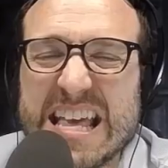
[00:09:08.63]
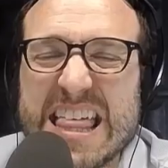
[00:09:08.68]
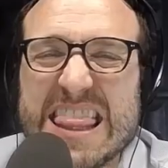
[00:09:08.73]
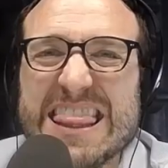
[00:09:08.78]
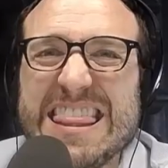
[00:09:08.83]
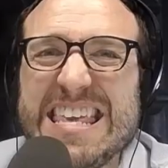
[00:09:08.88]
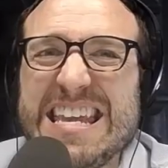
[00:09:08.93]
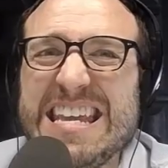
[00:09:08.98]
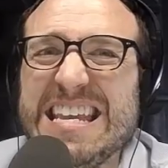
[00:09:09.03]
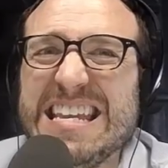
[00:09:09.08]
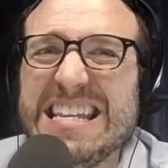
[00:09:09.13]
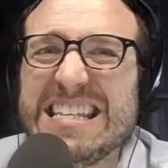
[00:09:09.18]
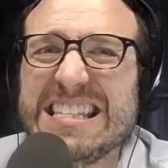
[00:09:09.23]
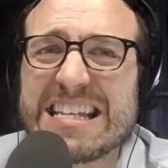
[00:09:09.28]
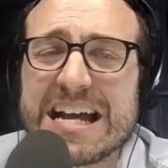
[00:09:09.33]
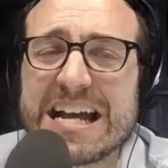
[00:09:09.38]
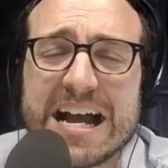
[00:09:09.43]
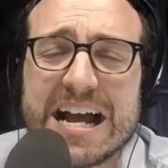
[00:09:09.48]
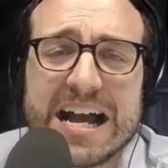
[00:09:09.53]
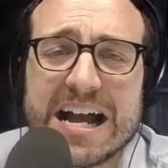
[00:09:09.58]
These.
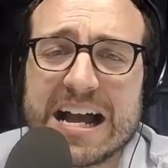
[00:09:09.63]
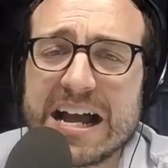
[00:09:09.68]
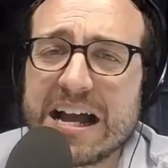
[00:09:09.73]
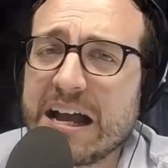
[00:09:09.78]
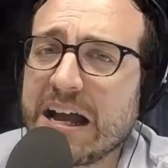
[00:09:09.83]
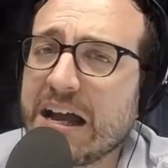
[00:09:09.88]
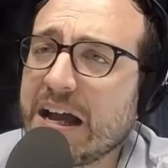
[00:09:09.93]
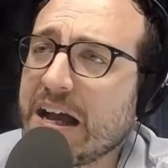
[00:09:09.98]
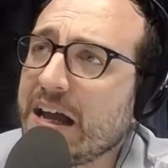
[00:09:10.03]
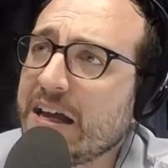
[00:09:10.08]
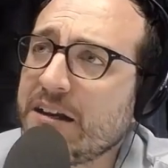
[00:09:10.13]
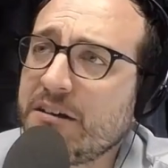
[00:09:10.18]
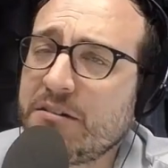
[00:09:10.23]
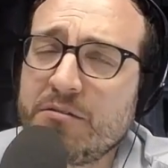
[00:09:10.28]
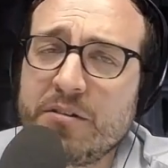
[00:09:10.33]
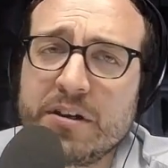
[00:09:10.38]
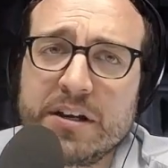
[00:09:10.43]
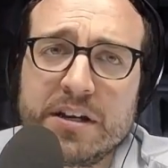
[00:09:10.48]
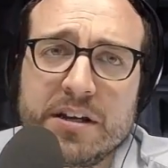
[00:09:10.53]
I don't want